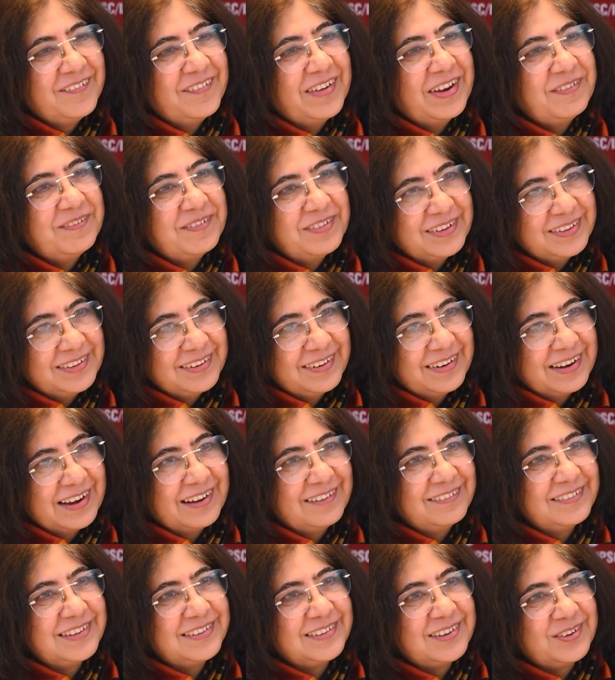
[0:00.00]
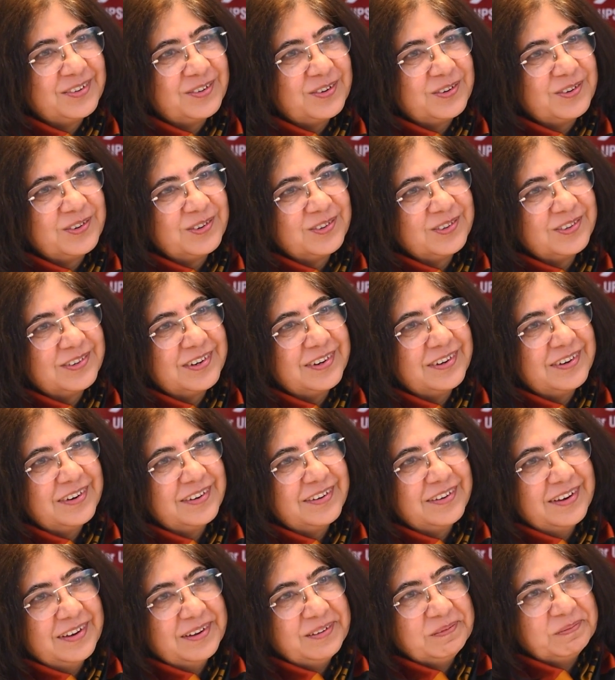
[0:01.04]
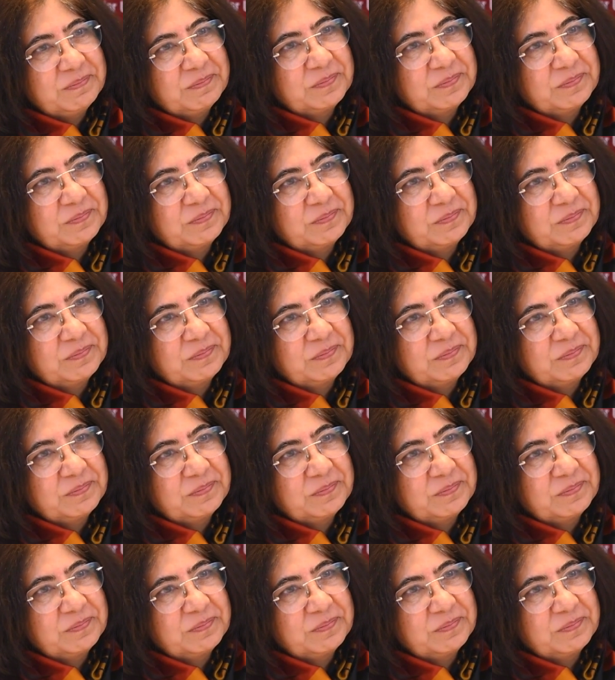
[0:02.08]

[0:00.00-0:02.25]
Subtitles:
When were the railways introduced in India?